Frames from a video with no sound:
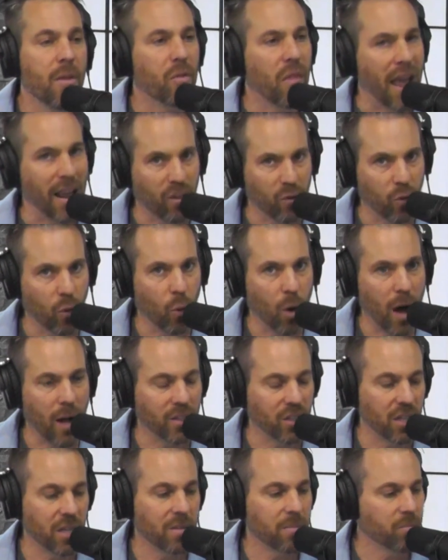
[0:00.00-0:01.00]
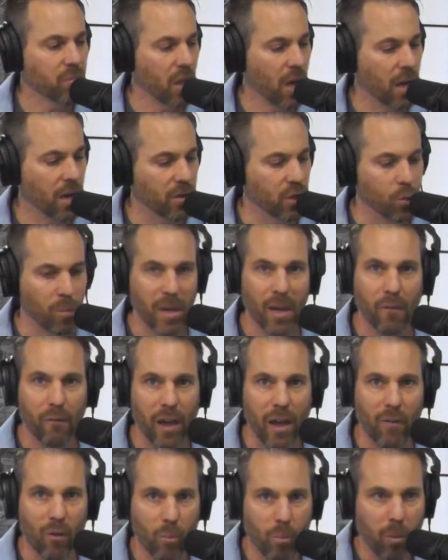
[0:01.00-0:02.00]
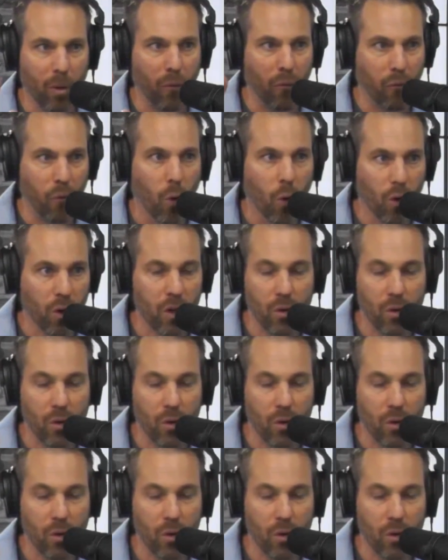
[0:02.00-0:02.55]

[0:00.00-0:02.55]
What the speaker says: Thanks for watching. Do me a favor before